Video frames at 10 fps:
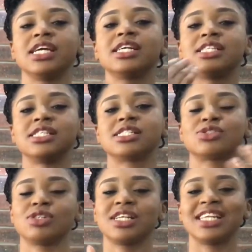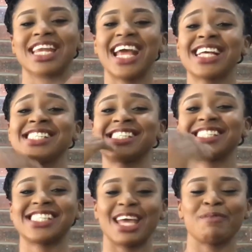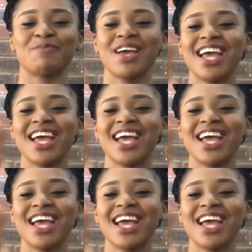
take this to the next step,